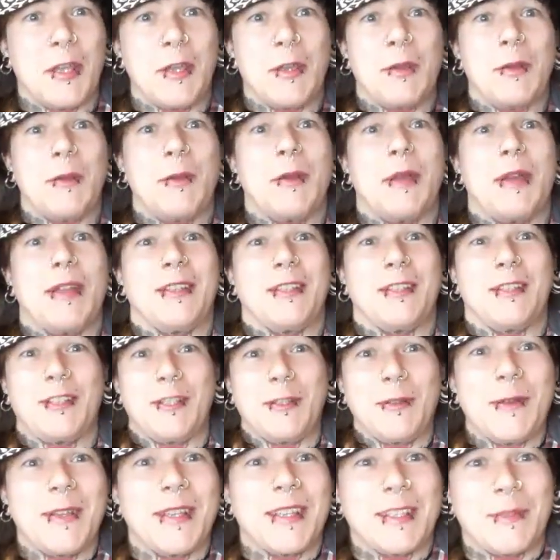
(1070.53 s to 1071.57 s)
who
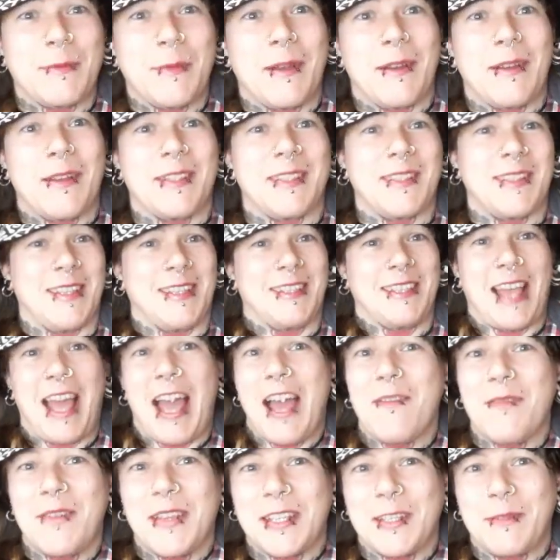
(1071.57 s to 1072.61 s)
do experience this,
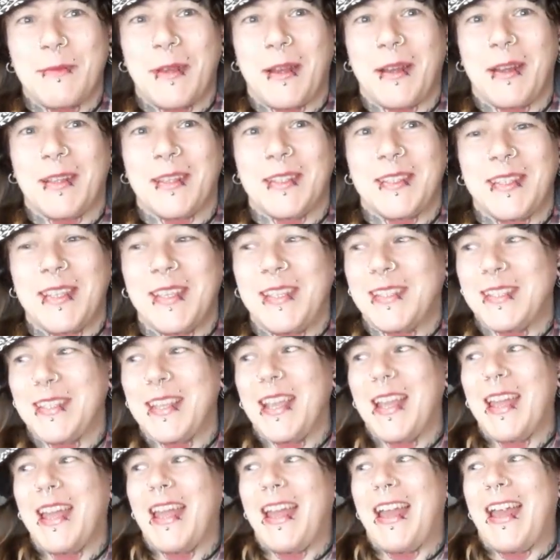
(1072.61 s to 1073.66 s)
have experienced this,
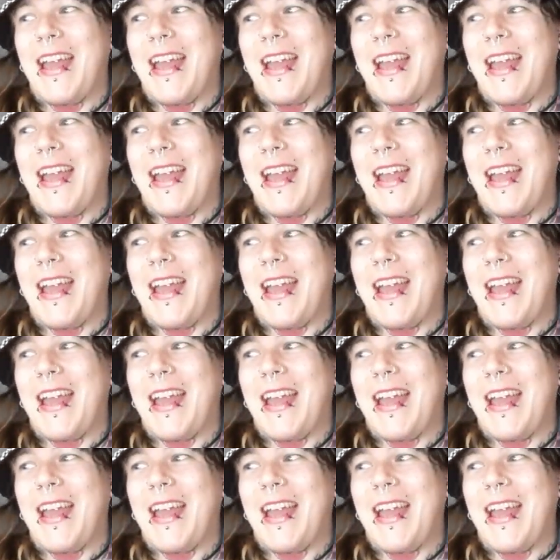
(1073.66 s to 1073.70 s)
